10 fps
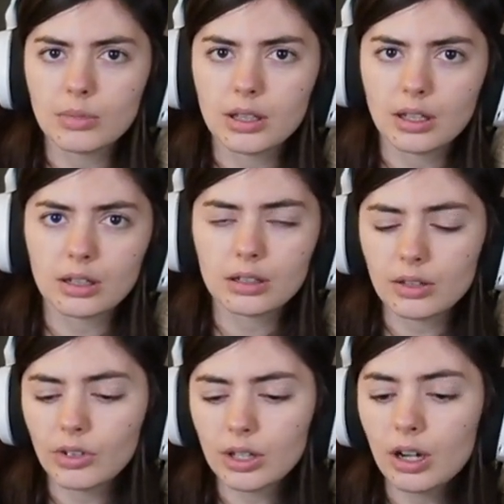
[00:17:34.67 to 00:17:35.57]
and that
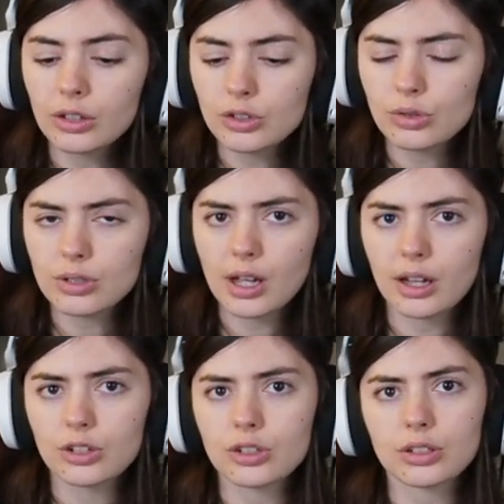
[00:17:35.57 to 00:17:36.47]
even Khonshu's
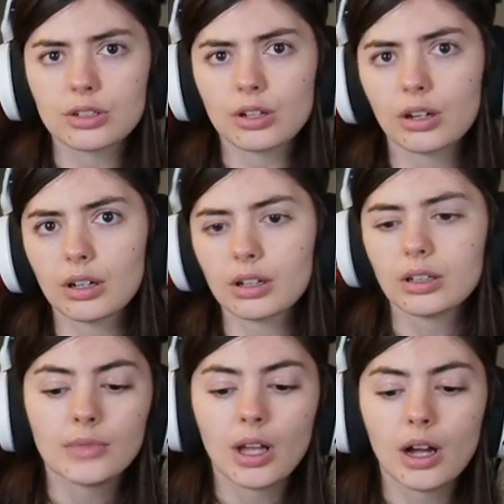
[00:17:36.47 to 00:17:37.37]
actions are
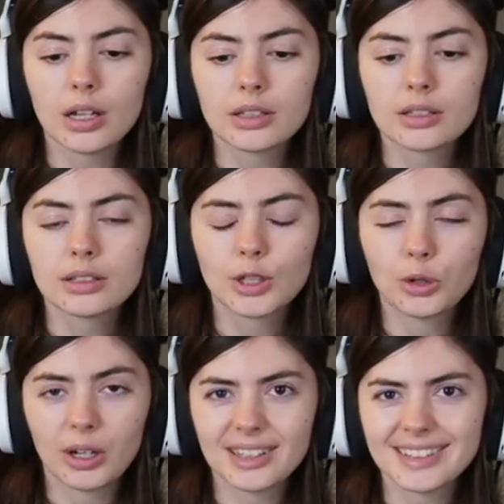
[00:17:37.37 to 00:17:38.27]
not
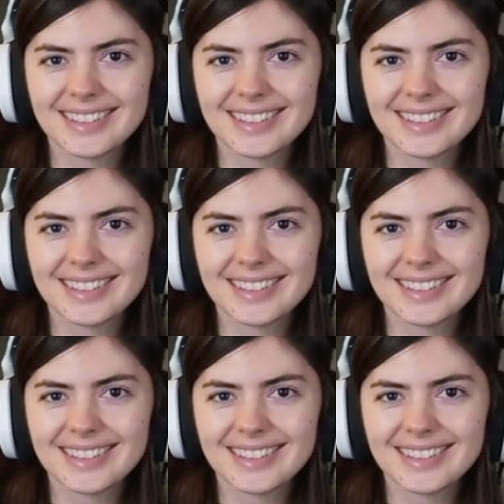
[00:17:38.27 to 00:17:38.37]
great.